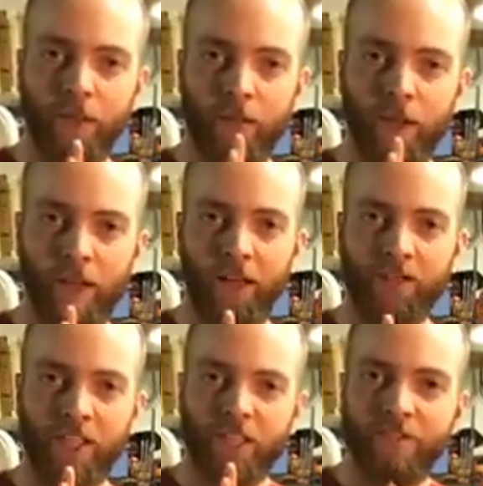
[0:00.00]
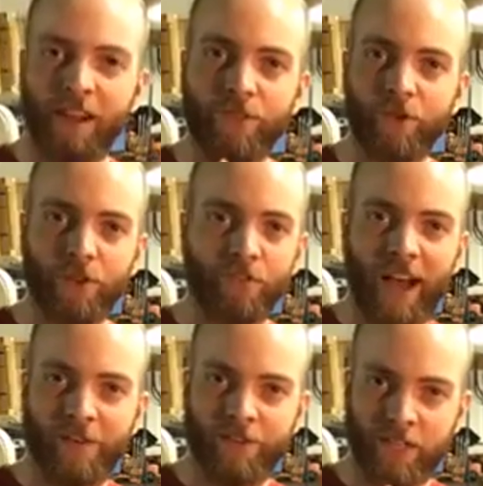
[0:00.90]
35-35
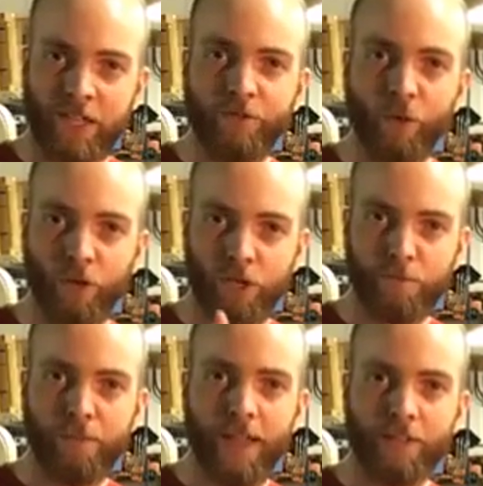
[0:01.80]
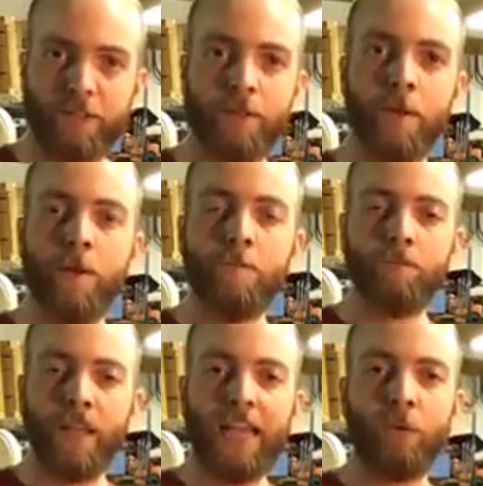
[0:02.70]
or 60-40 splits
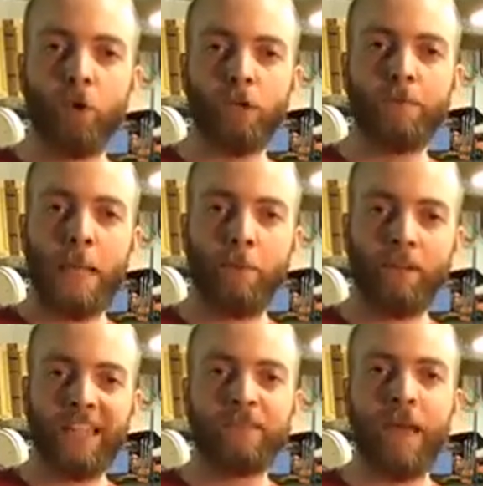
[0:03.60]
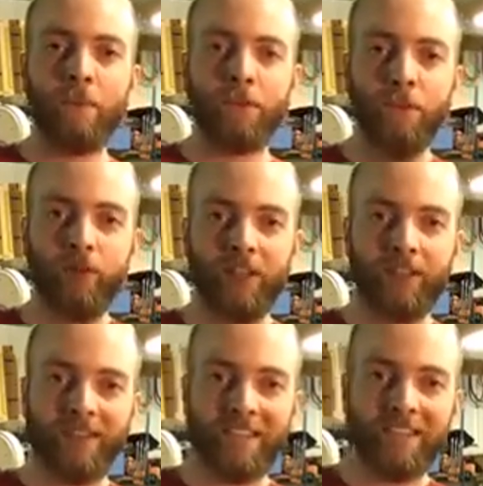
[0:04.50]
in order to be able to get away with using
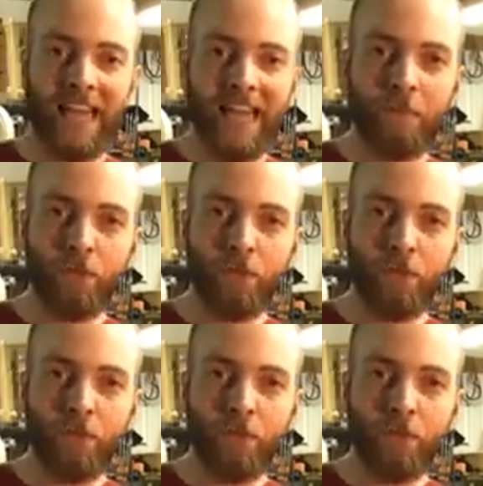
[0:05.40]
the same